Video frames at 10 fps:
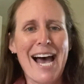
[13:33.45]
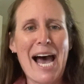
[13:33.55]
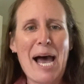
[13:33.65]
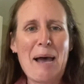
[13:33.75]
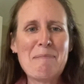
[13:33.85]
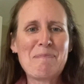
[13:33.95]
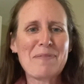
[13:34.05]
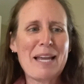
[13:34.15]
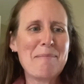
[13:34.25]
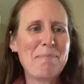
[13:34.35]

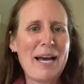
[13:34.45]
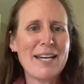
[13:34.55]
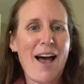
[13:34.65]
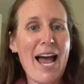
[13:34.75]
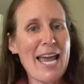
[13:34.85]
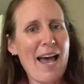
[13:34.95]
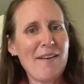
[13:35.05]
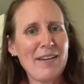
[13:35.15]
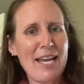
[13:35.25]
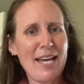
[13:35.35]
But I
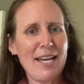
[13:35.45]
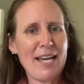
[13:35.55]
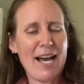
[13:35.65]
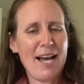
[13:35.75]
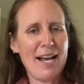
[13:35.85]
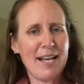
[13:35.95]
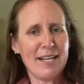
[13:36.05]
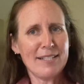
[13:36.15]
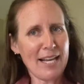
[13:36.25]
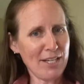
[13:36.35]
have a
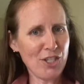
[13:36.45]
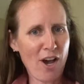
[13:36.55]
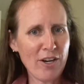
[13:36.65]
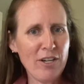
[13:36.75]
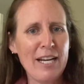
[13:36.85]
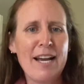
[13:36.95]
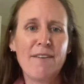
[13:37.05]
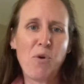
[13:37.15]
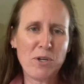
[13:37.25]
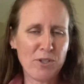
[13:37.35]
son and a daughter.
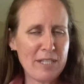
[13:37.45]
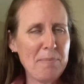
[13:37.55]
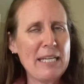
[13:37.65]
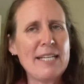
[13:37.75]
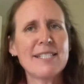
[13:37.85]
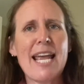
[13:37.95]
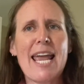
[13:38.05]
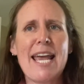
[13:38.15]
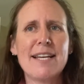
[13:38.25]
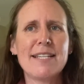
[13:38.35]
Of course, they're siblings,
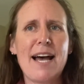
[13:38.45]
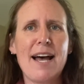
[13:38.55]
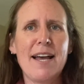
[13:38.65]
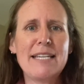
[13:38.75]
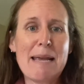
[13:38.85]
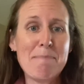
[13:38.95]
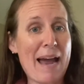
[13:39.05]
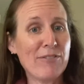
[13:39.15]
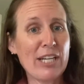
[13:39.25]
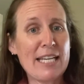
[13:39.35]
and named
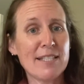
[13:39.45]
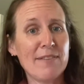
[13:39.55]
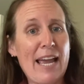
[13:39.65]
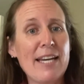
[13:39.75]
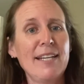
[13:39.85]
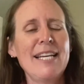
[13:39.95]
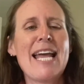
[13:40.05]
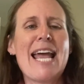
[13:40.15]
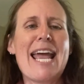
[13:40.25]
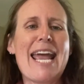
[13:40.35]
Maverick and Savannah,
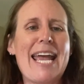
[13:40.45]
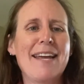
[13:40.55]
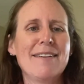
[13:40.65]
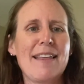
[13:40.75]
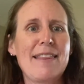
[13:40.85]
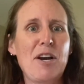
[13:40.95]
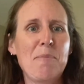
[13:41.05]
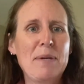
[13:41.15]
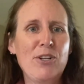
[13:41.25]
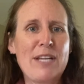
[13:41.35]
and their
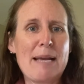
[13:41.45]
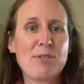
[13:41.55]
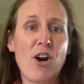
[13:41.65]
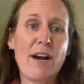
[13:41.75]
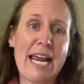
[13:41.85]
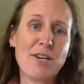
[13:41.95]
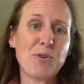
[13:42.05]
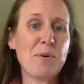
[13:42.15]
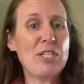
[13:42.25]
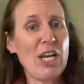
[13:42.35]
middle names are
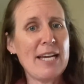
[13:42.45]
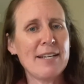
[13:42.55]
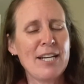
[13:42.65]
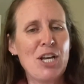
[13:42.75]
Andrew and Jade.